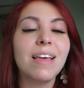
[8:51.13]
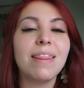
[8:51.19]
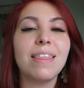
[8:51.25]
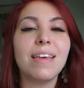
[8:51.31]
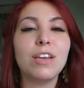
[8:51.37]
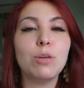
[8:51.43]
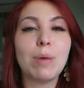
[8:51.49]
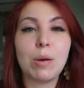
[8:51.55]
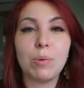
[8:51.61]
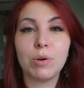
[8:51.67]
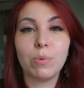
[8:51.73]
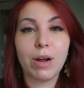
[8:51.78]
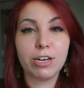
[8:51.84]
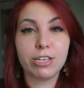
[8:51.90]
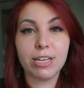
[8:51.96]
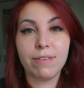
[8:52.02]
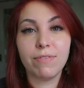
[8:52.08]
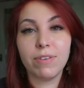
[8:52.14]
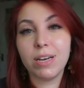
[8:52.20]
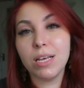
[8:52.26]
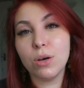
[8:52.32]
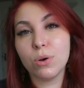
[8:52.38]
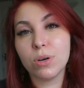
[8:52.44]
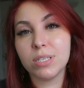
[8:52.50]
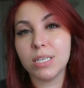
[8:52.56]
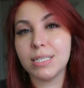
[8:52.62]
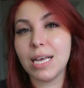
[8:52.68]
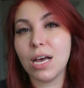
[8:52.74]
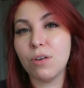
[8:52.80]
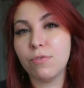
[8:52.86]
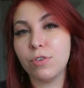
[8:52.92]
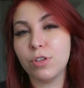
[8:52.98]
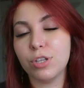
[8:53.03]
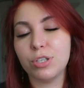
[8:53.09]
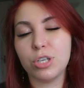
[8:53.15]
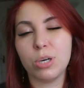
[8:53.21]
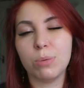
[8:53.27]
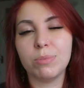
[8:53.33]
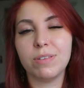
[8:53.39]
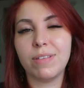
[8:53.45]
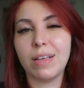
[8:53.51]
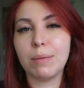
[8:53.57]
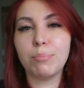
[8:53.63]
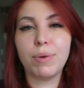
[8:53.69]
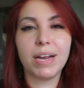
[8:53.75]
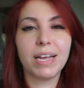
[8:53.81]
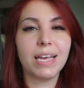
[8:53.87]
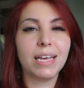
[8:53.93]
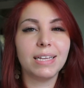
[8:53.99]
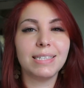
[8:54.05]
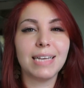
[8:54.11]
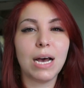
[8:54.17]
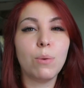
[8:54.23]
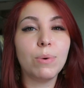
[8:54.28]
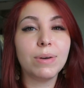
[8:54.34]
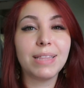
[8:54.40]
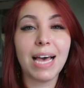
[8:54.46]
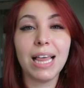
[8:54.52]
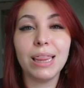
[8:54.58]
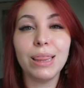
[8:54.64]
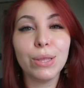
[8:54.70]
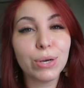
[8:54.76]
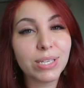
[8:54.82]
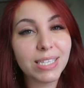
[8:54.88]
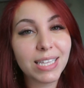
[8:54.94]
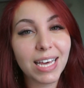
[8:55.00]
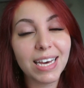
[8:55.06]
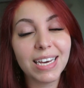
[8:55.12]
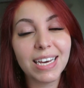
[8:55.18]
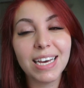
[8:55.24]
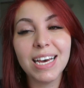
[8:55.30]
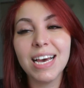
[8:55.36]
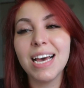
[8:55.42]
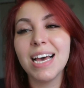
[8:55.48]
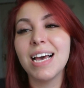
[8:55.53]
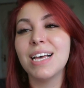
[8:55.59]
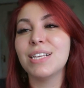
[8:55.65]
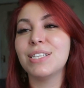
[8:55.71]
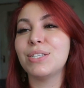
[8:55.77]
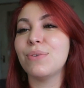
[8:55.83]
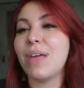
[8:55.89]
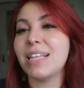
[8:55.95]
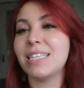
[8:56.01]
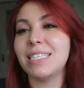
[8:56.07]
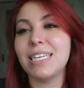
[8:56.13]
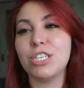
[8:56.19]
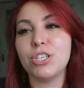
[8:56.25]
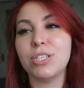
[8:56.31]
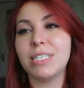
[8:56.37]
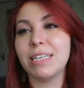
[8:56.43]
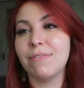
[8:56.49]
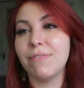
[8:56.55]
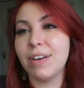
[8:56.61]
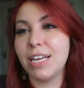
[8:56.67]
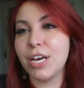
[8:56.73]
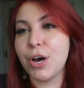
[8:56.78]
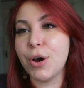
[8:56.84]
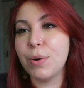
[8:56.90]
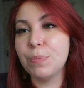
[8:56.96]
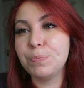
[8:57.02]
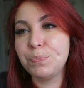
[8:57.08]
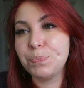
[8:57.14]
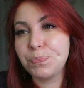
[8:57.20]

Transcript: then you might want to watch that video because it's helpful in terms of like breaking it down what that looks like. So that's an interesting video.